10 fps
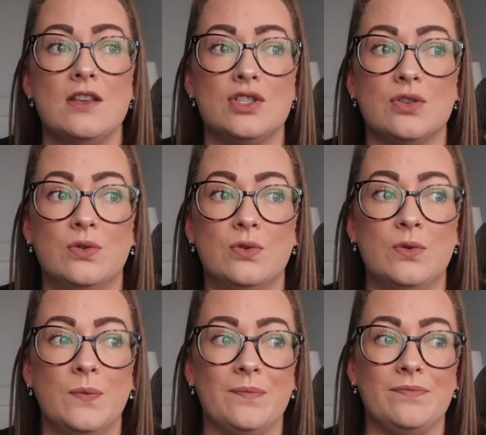
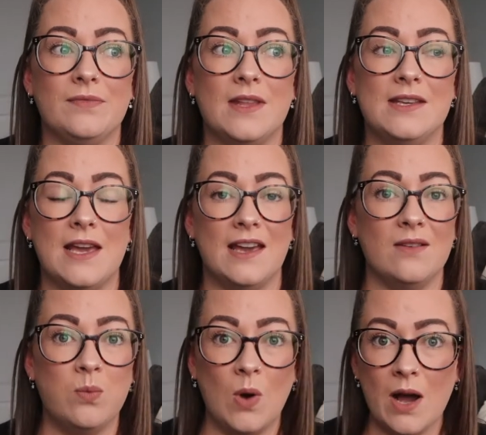So
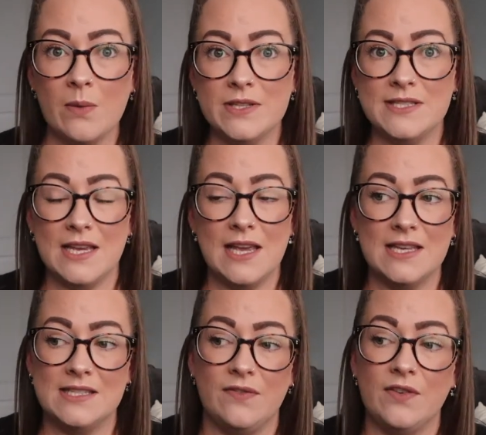yeah, what I would say
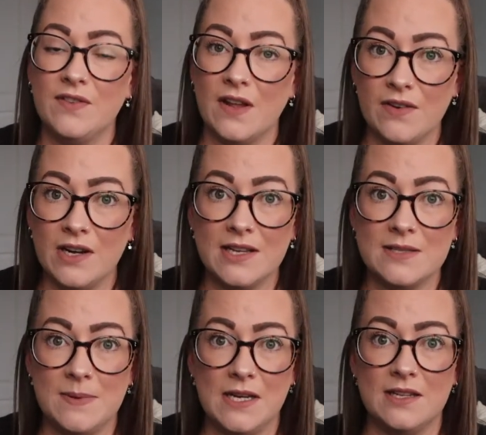is if you've never
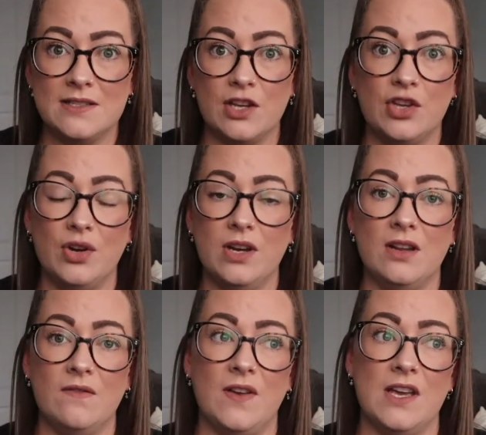experienced a urine
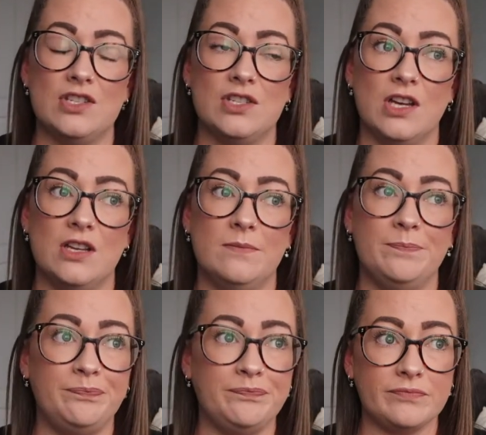
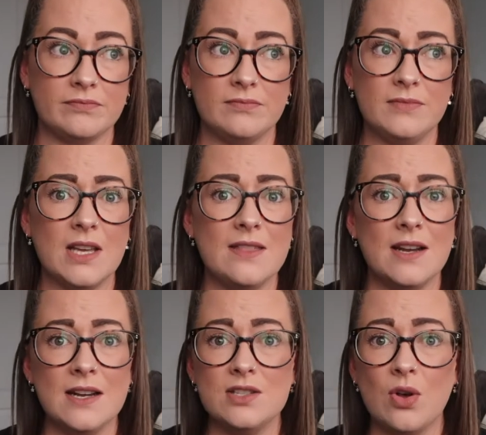infection,
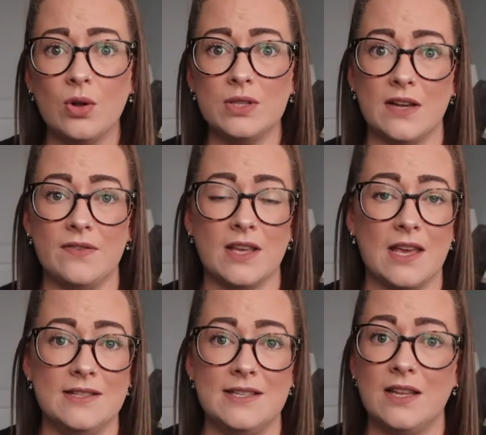there is all different
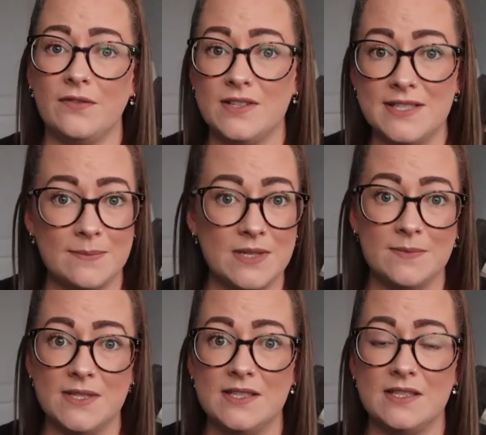kinds of different
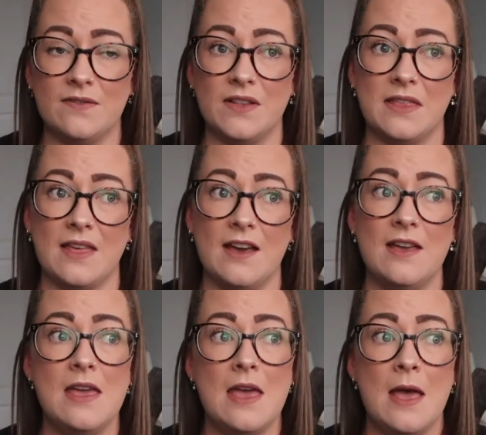symptoms and stuff like
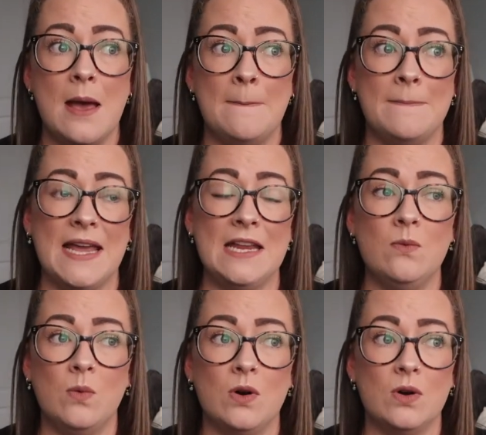that.
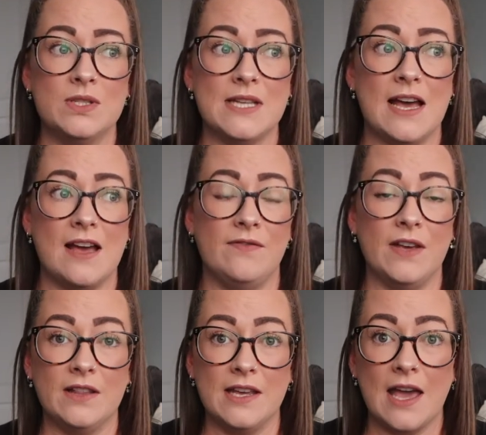Mine was, I
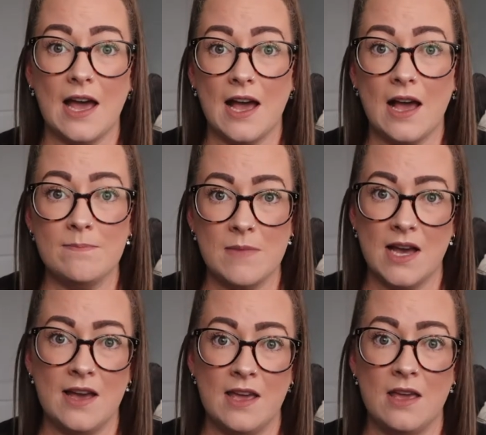felt like
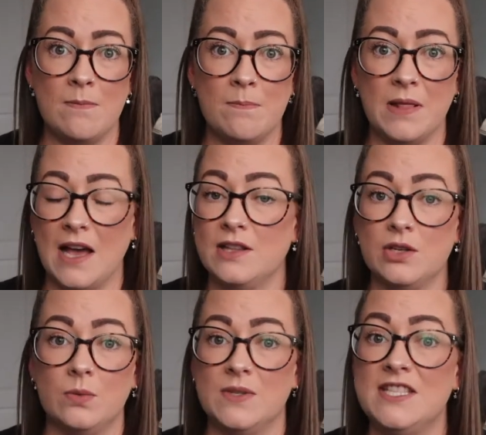my
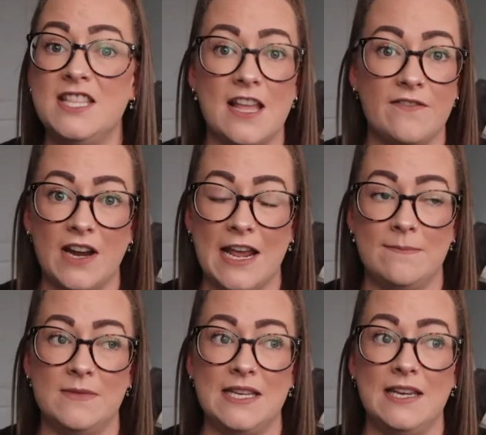bladder was never
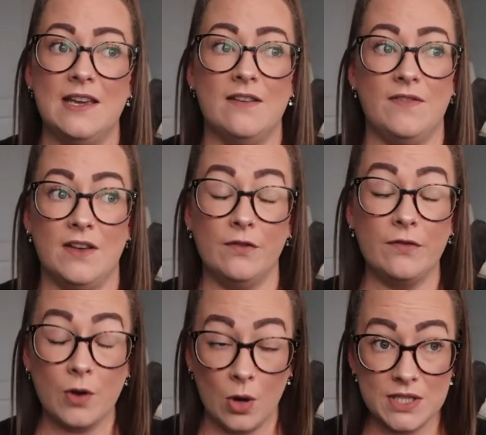empty. It
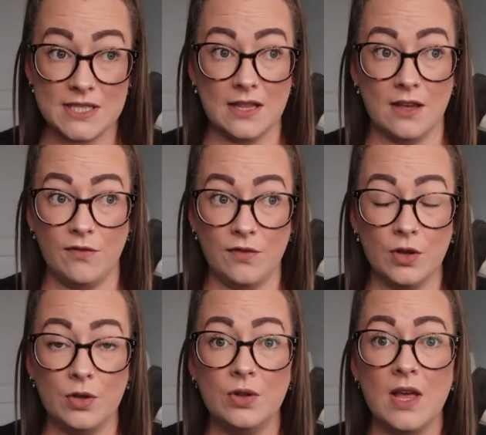felt constantly
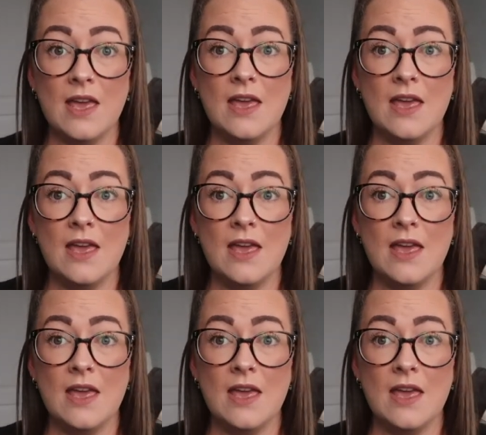full.